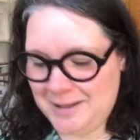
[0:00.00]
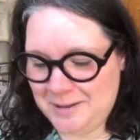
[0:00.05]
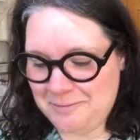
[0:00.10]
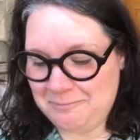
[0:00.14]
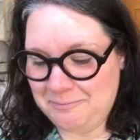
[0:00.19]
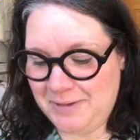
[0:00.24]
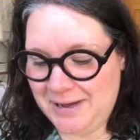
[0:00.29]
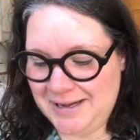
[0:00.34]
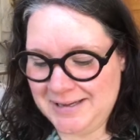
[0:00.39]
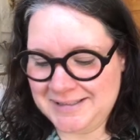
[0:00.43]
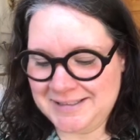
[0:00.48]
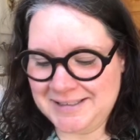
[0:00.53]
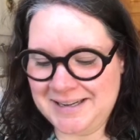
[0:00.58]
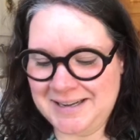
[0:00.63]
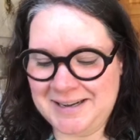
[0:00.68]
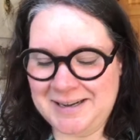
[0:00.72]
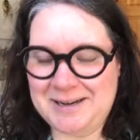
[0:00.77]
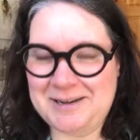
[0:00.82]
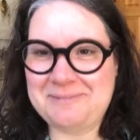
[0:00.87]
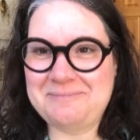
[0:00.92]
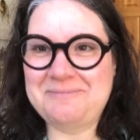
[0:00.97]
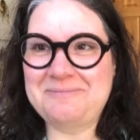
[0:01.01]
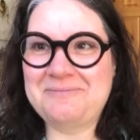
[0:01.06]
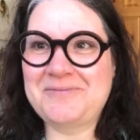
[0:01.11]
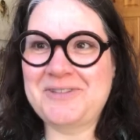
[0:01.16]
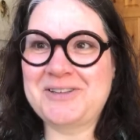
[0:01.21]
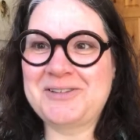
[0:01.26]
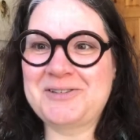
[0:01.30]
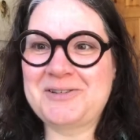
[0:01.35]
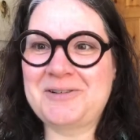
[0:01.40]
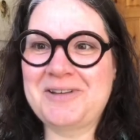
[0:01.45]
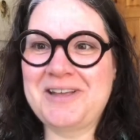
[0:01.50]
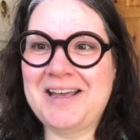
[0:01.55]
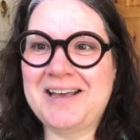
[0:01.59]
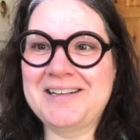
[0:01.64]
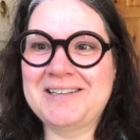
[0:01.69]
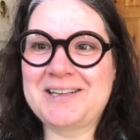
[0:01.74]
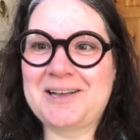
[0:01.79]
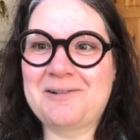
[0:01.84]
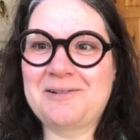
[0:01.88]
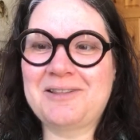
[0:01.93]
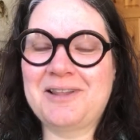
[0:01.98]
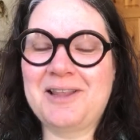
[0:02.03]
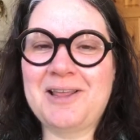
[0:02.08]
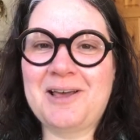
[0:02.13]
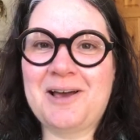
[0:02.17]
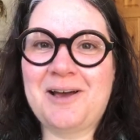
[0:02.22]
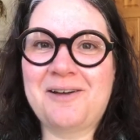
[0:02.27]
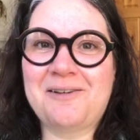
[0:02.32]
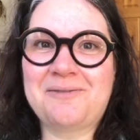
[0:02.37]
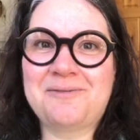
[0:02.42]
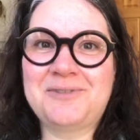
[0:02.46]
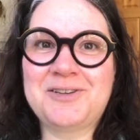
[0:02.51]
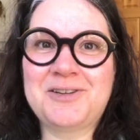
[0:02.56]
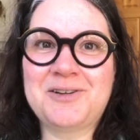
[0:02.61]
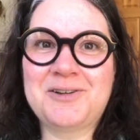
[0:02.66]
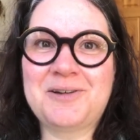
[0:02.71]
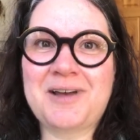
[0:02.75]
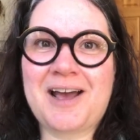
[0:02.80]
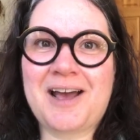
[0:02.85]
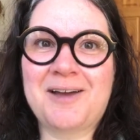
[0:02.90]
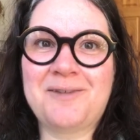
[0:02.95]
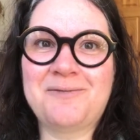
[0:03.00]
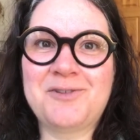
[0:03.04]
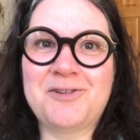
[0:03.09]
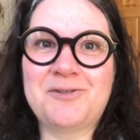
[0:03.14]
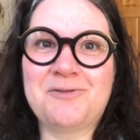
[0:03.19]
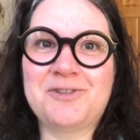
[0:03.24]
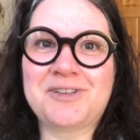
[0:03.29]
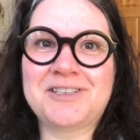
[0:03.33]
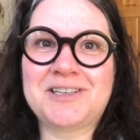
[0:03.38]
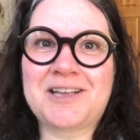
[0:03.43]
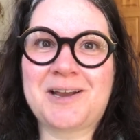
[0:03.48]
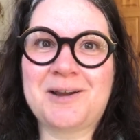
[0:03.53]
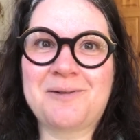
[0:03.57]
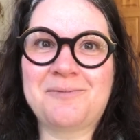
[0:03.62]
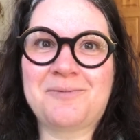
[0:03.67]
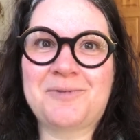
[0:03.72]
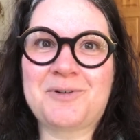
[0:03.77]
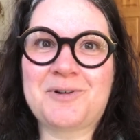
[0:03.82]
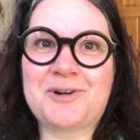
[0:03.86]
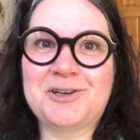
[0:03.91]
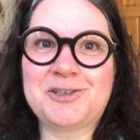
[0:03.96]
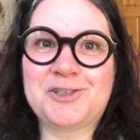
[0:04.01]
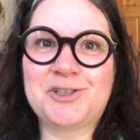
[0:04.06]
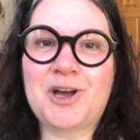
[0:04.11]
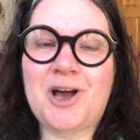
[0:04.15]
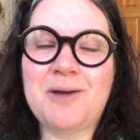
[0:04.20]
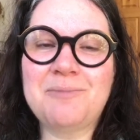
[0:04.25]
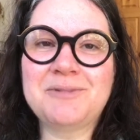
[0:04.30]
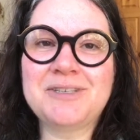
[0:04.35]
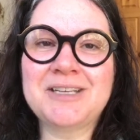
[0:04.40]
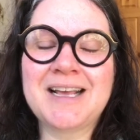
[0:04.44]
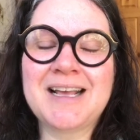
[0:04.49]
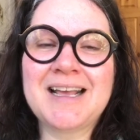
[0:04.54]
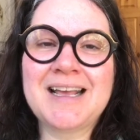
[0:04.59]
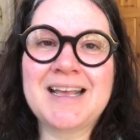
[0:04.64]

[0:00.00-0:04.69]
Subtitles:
But so yes, I would love to have you sign up for Chopped.